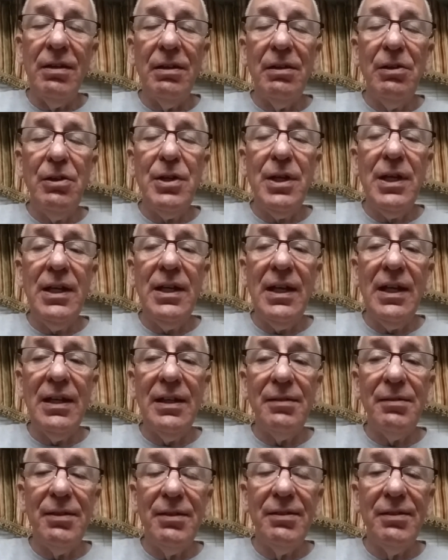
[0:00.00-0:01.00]
looking
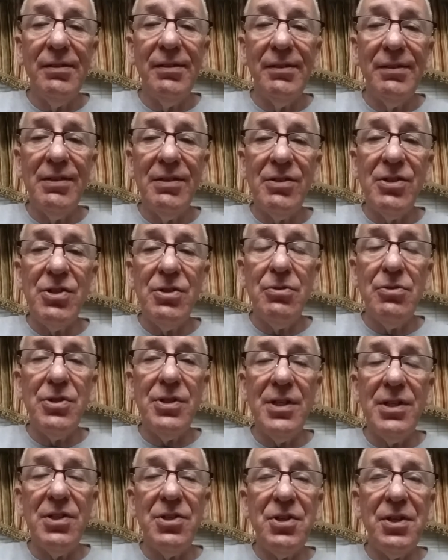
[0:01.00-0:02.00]
at
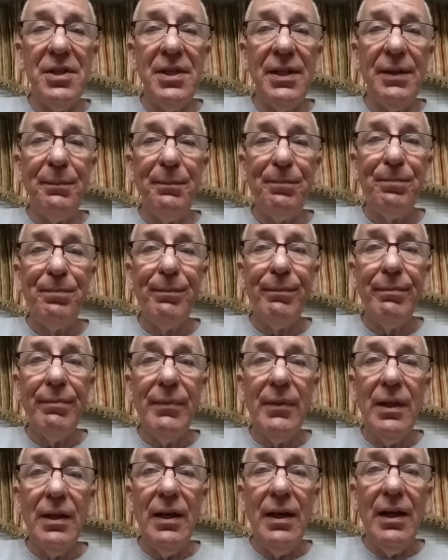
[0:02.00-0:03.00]
Susan and saying,
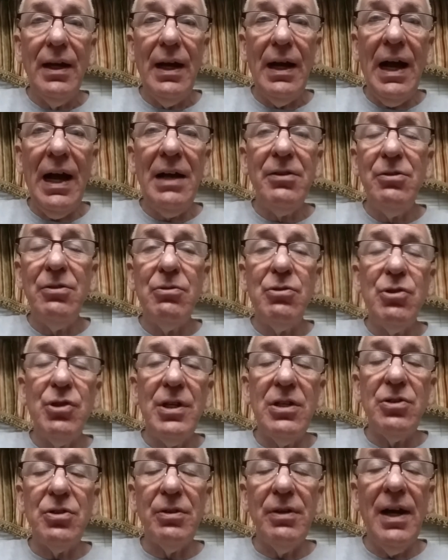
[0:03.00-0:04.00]
I do
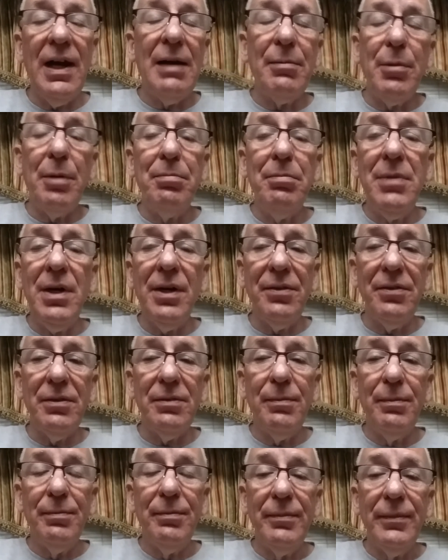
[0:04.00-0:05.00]
change her, I'm a mother.
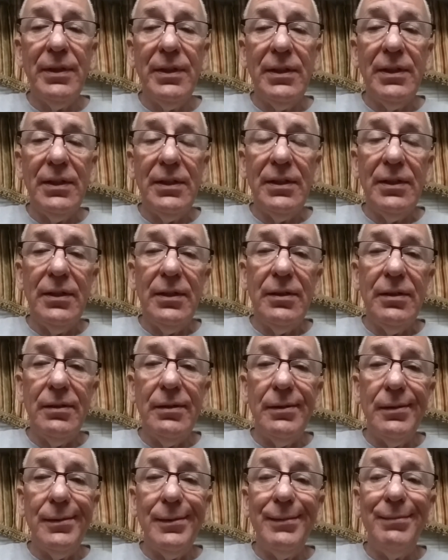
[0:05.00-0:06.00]

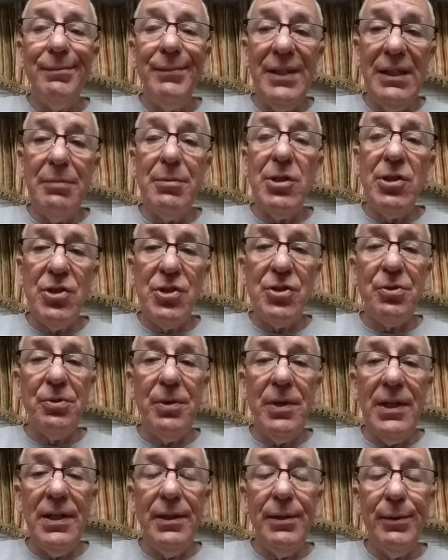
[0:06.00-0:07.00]

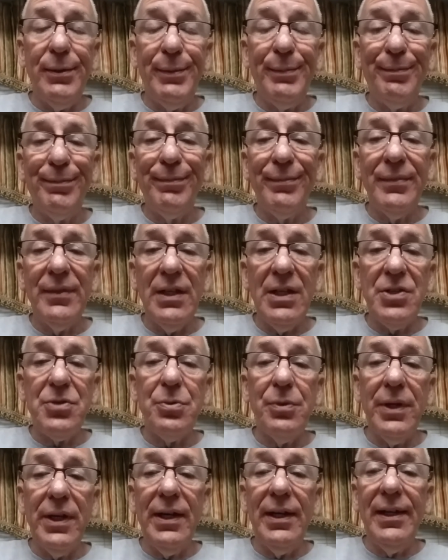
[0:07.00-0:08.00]
Demonstrate it.
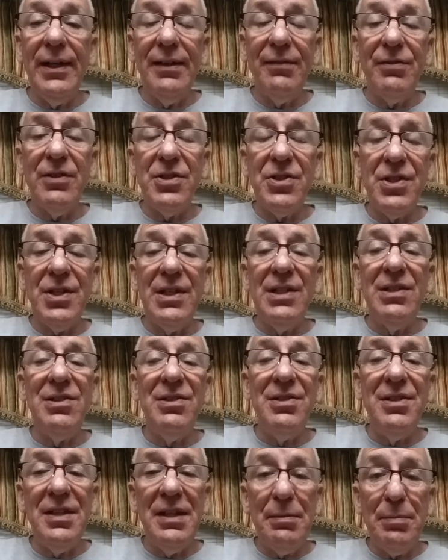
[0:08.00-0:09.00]
That's what I have to say.
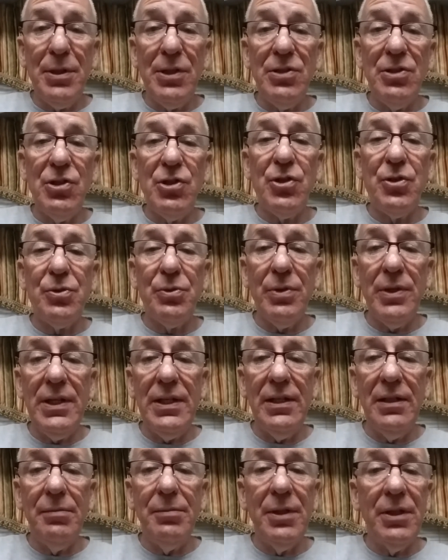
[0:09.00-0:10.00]

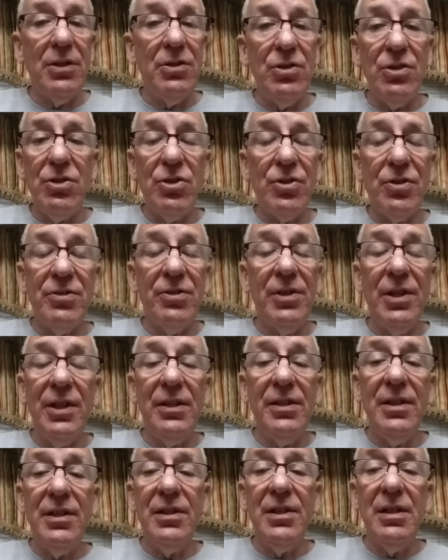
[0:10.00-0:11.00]
Demonstrate it, because you
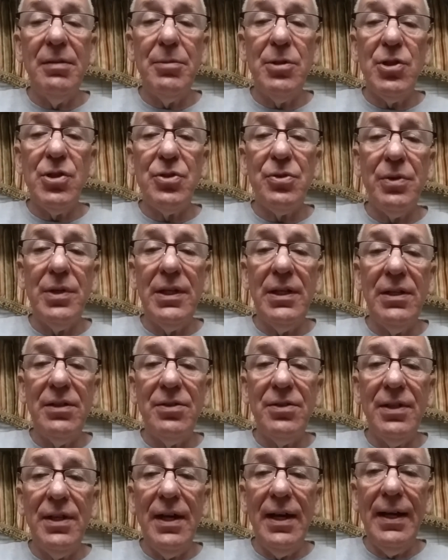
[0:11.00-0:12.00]
certainly didn't demonstrate
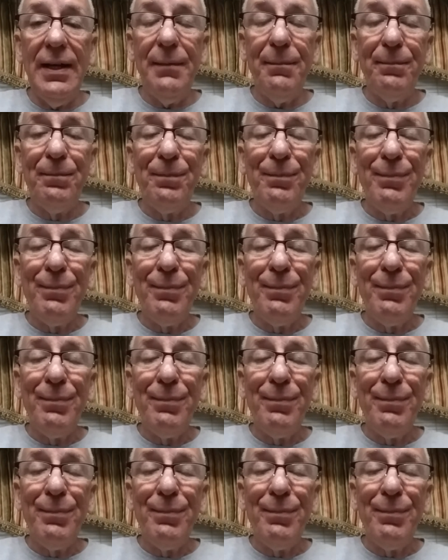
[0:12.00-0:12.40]
it tonight.